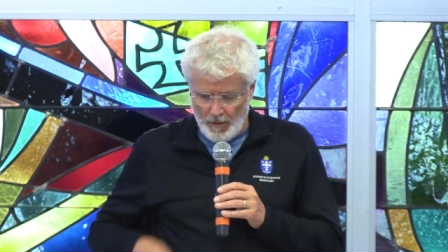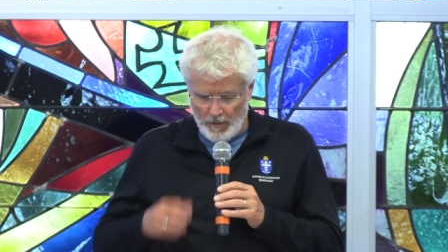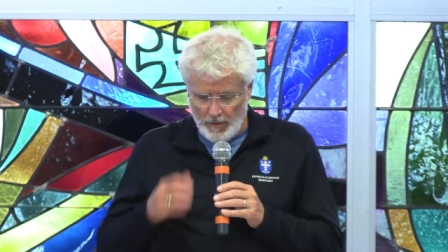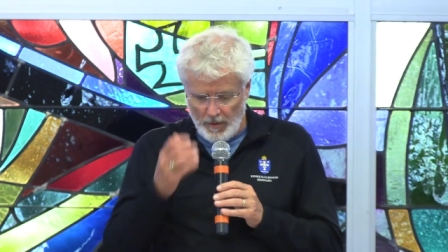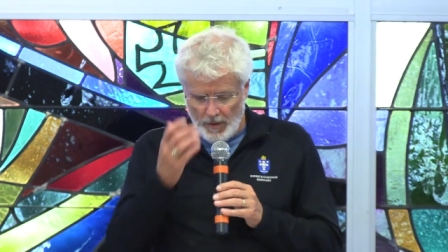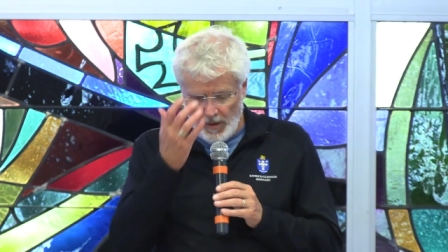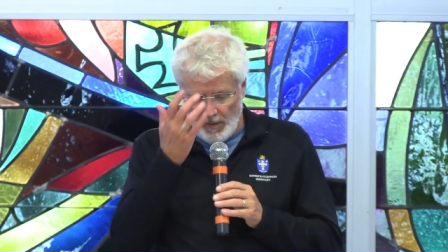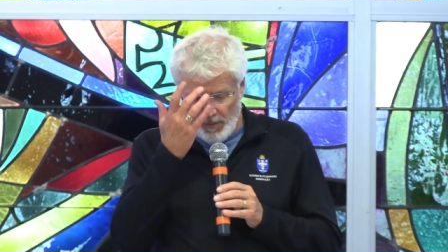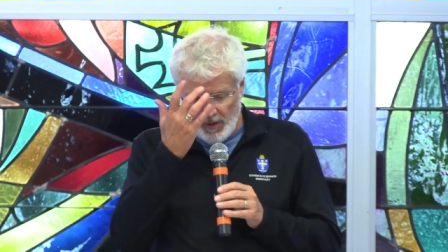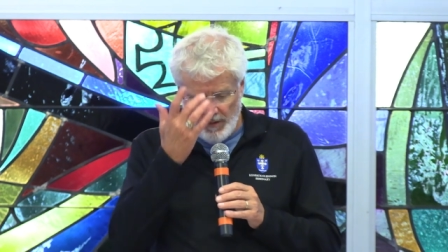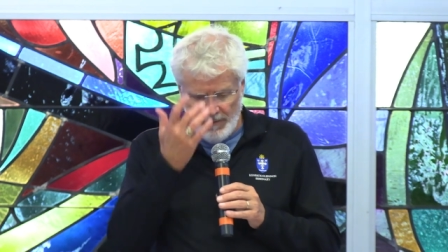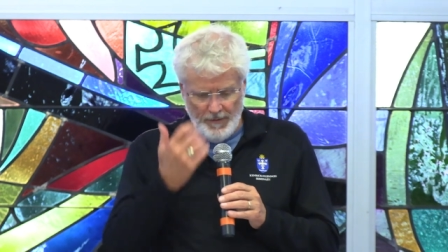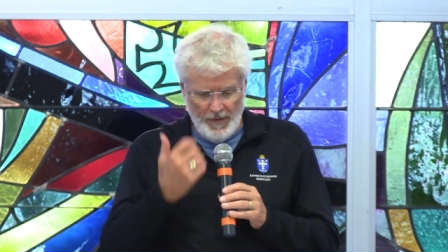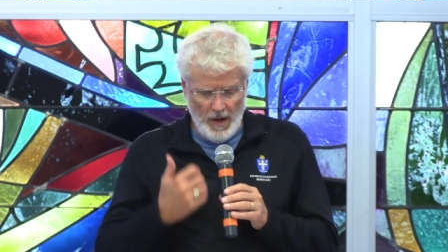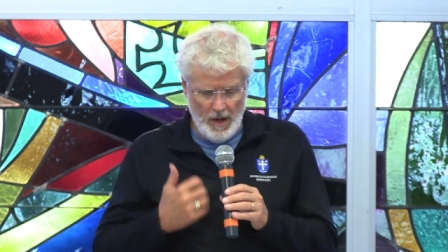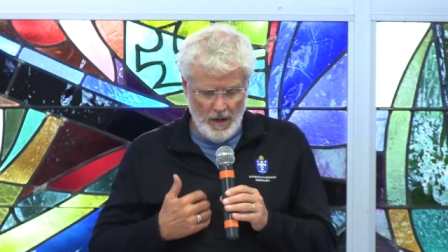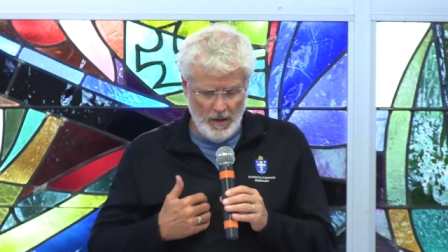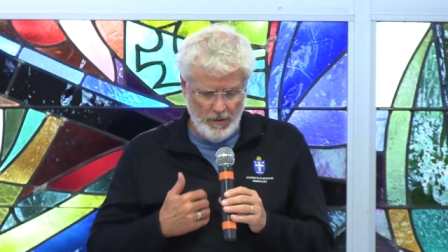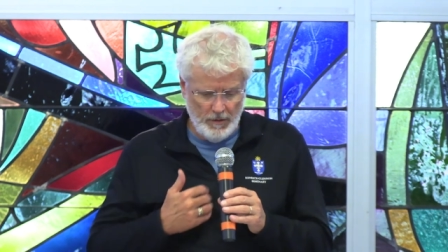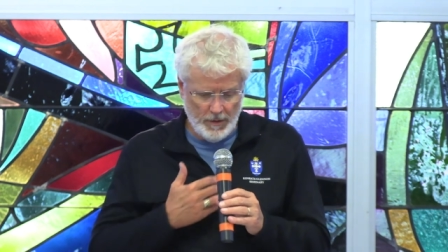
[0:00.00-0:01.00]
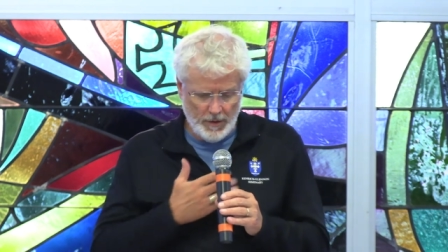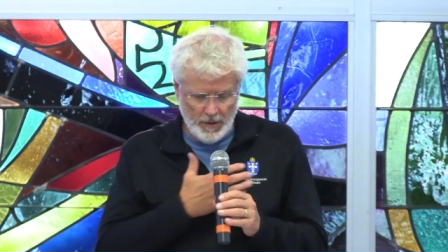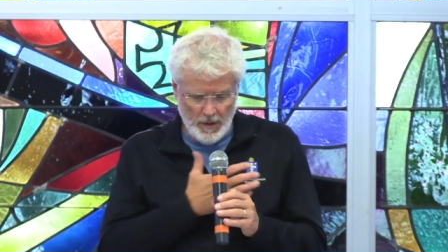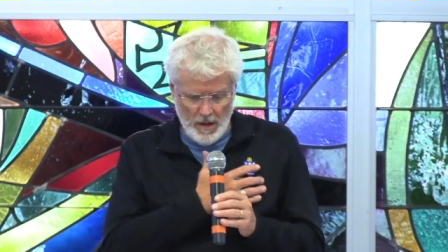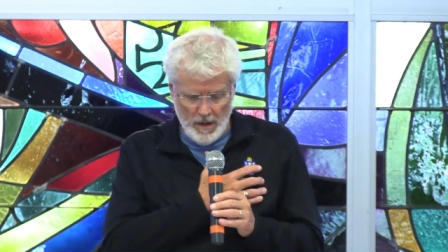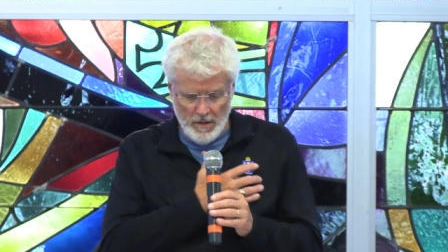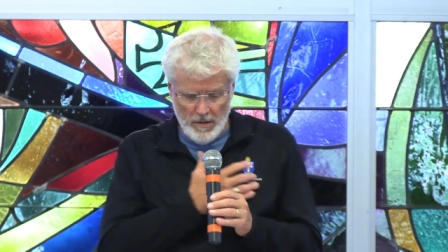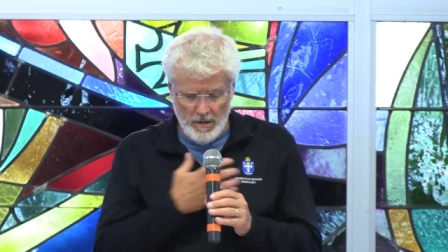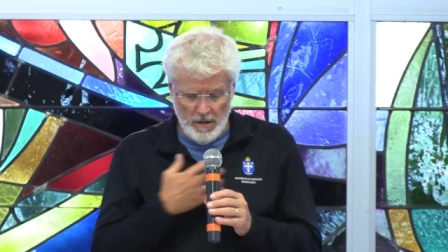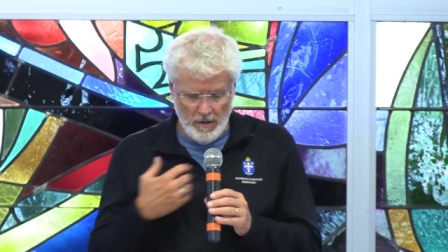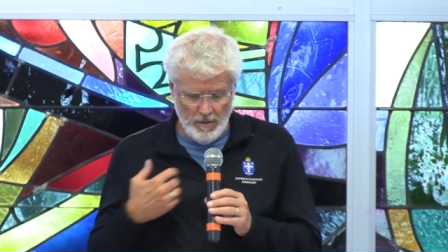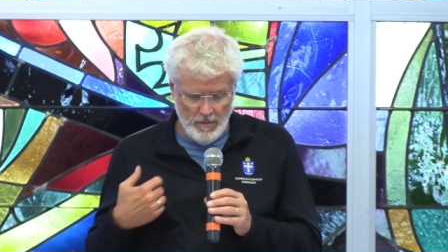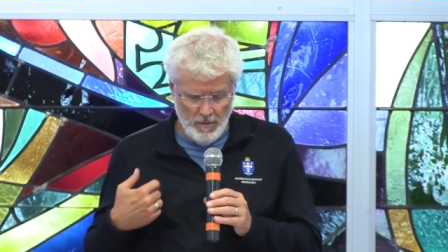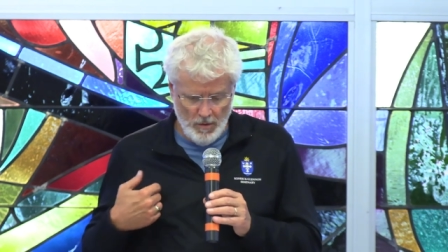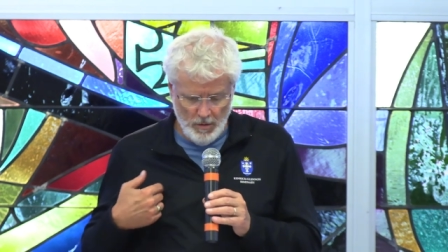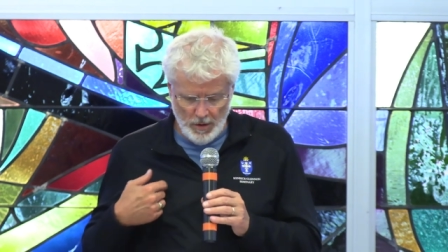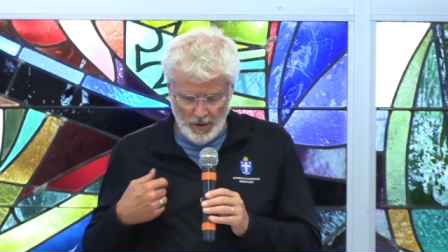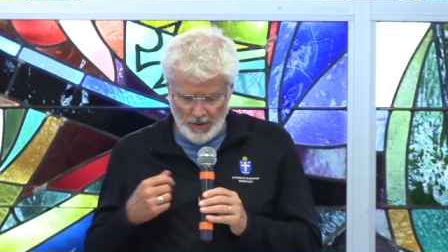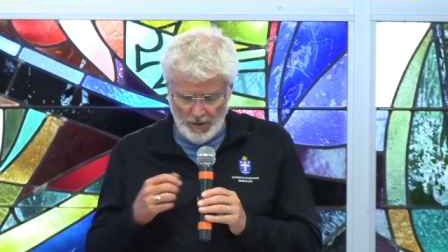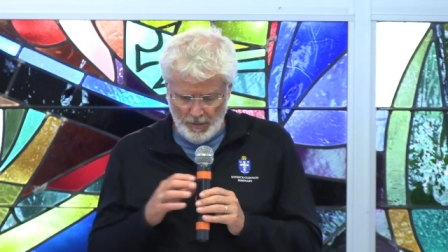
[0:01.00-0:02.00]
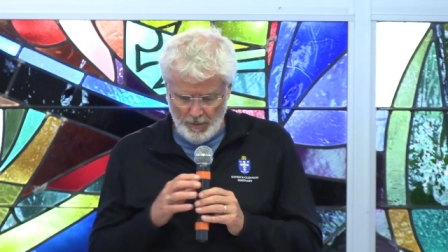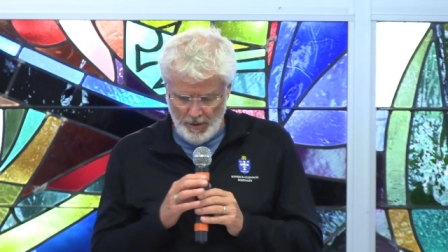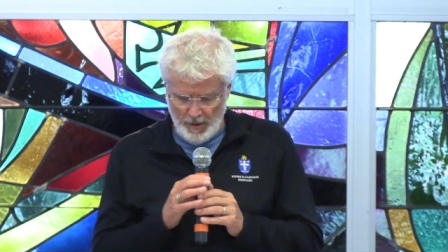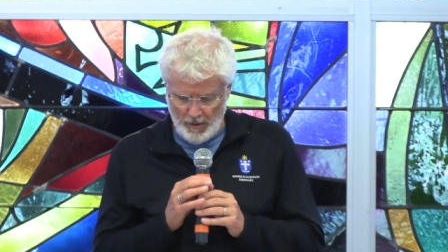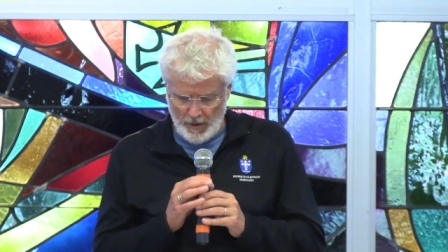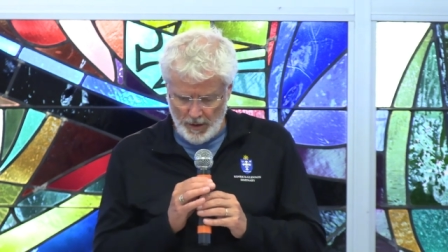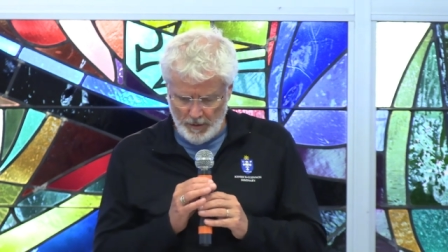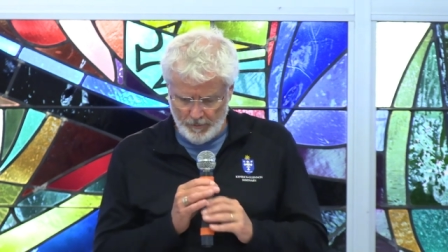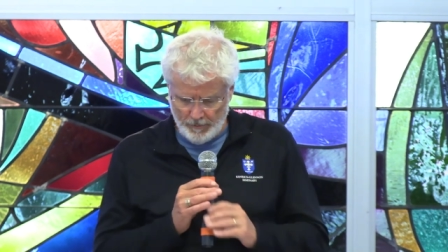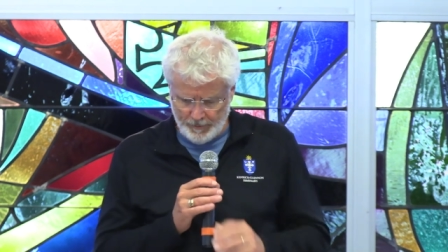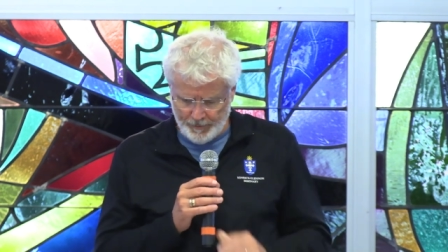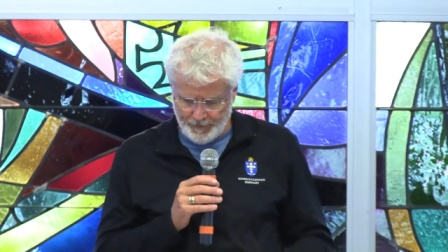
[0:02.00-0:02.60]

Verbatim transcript: In the name of the Father, Son, and Holy Spirit.